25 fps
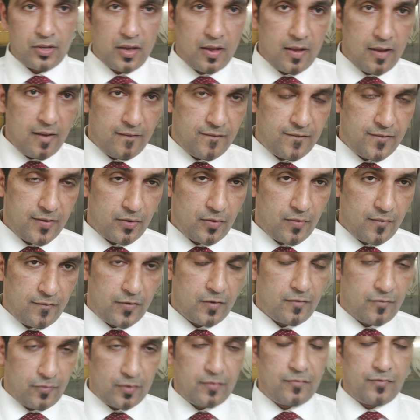If
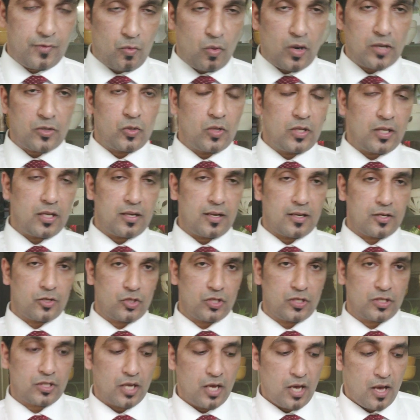you want to learn
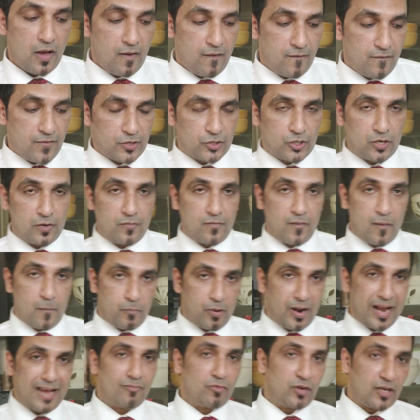accent, we should
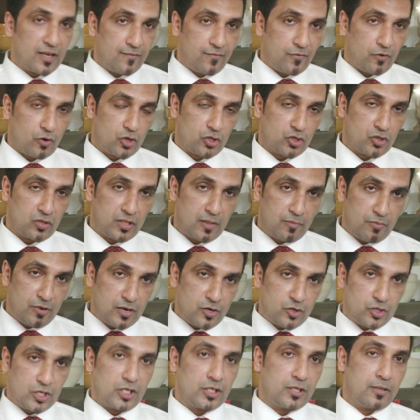primarily focus on the
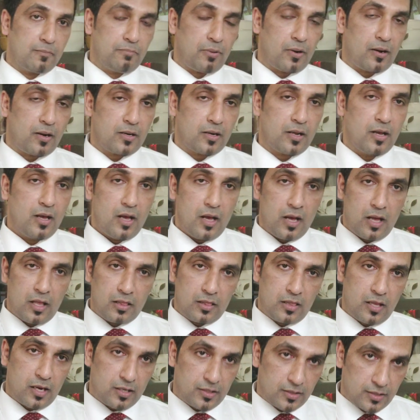pronunciation part, and
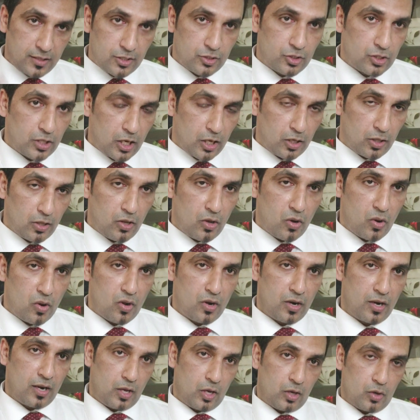that is
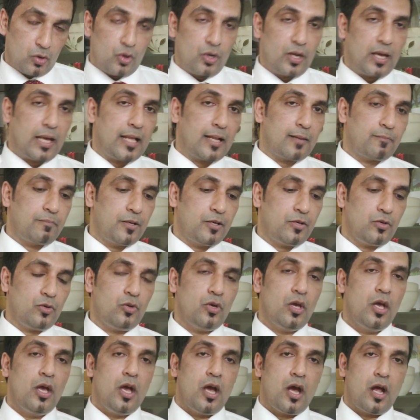alone will help you,
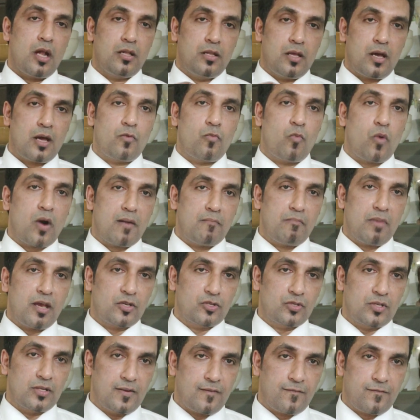and that what makes
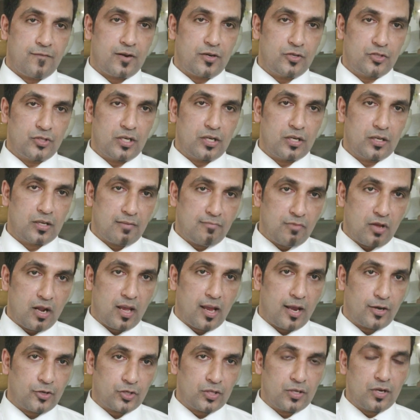the difference in
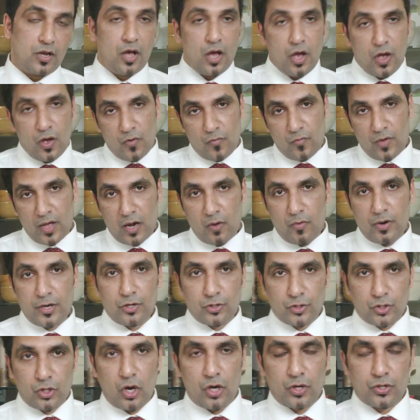communication. Whenever you
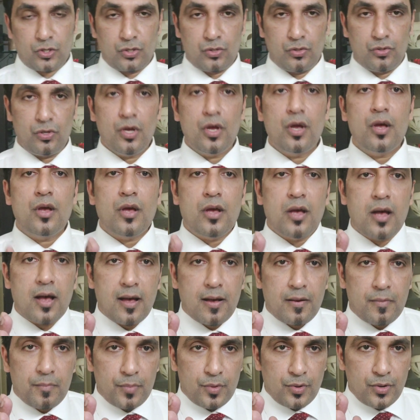talk to a
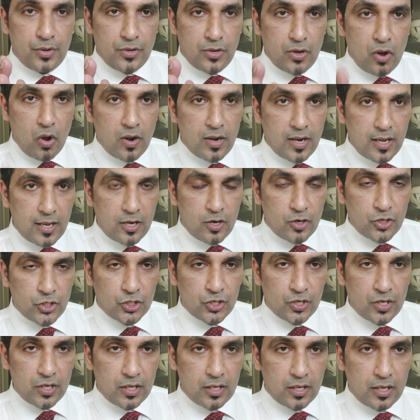non-English
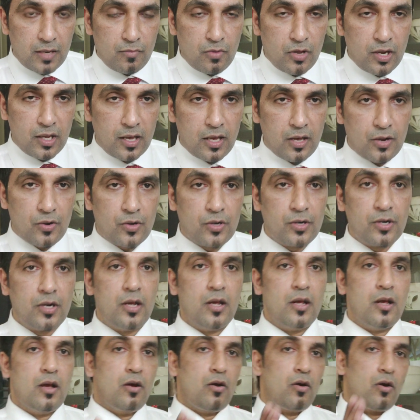communicator,
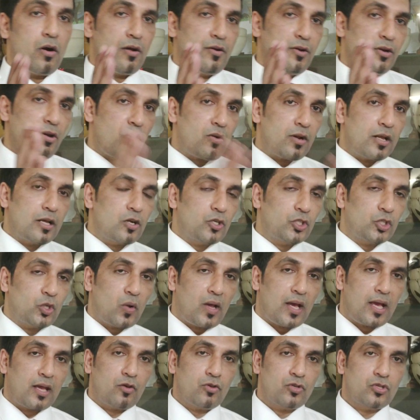a non-English
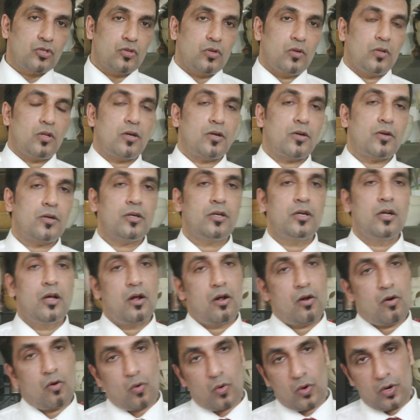language learner,
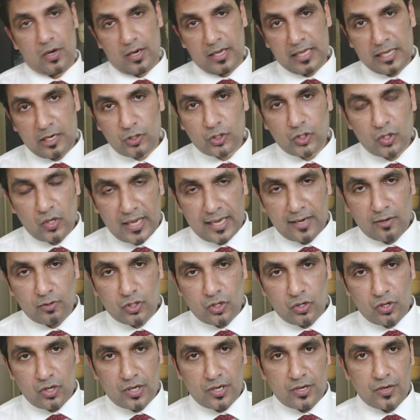or English language
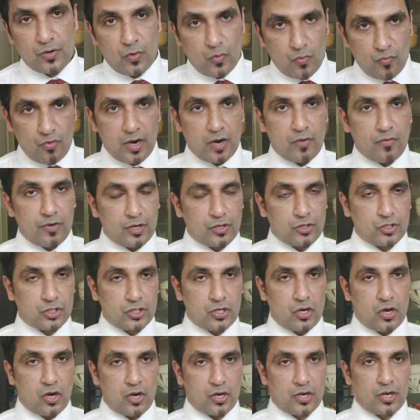learner, wherever you
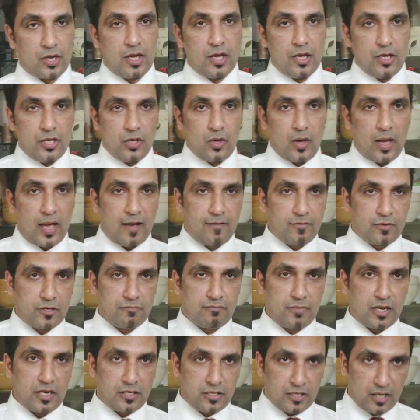talk, you have to
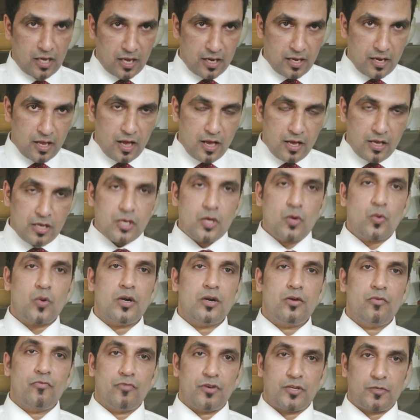maintain
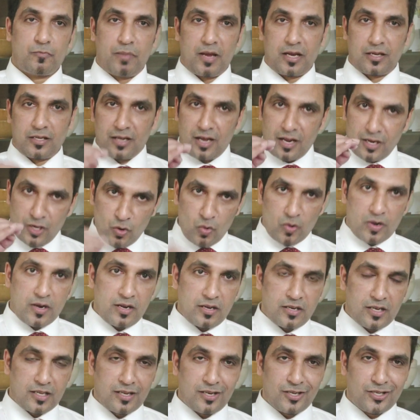your respect and your
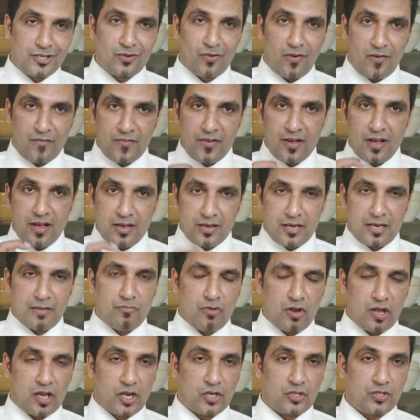dignity of
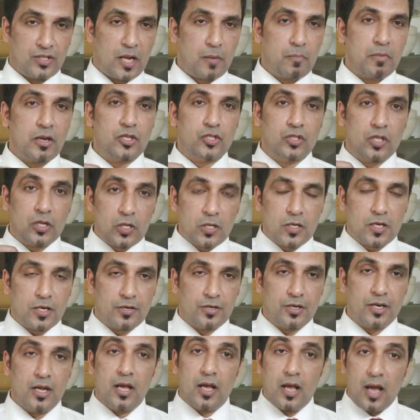communication. That means the
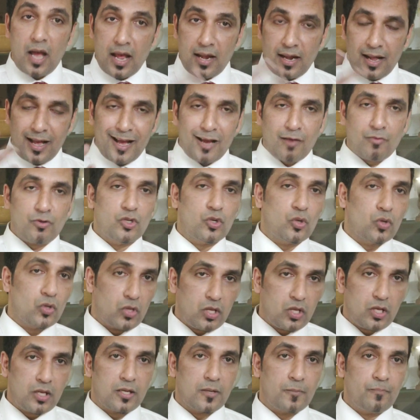learner and how to
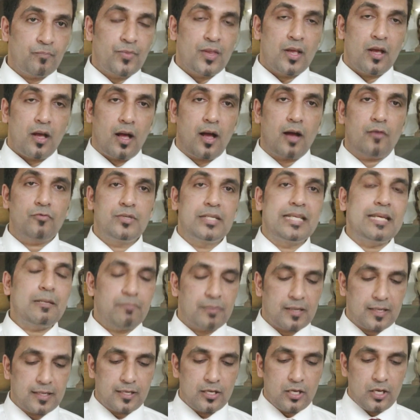learn, how
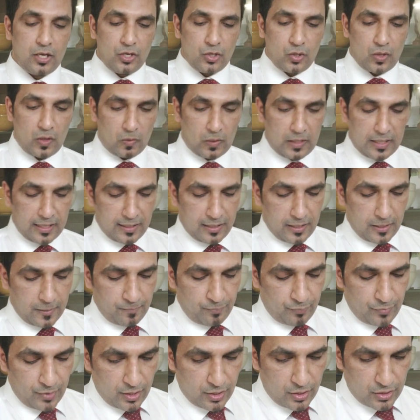deeply you'll learn it.
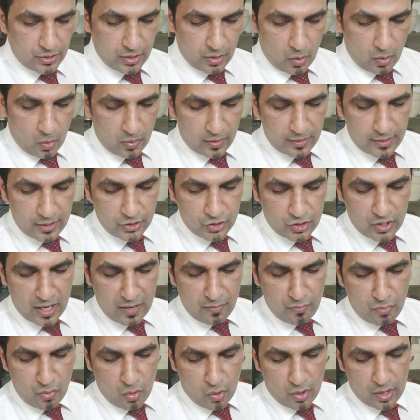So all this and
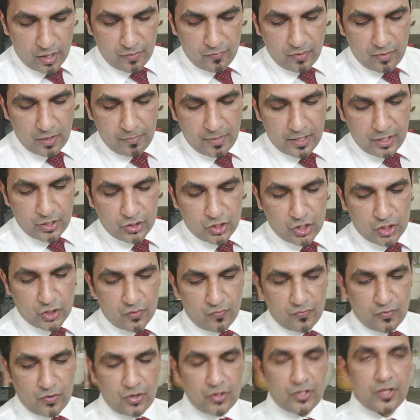more will be discussed
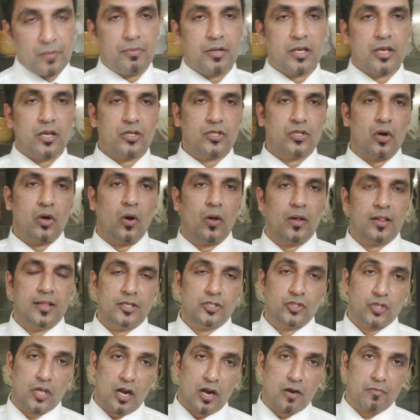further, because all things
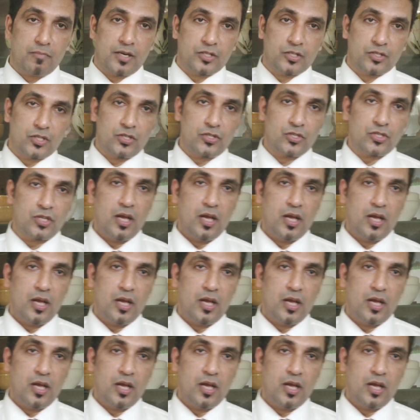cannot be discussed.